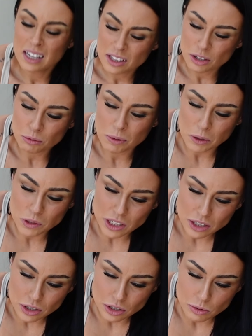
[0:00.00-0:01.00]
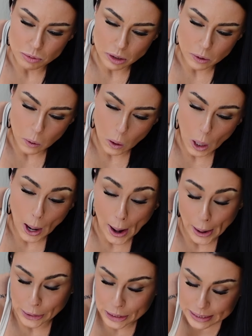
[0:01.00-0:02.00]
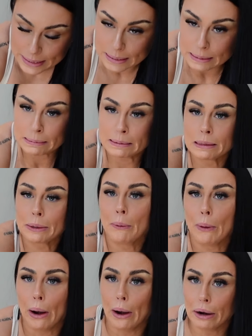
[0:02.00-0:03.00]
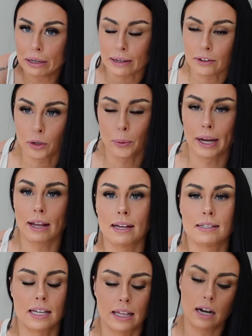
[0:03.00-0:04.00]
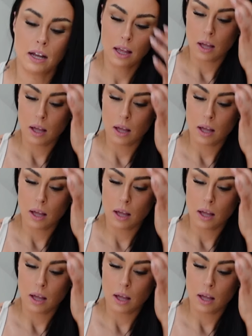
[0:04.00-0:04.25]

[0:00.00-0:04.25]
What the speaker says: the Rosa Jaquard, I don't know why I can't say that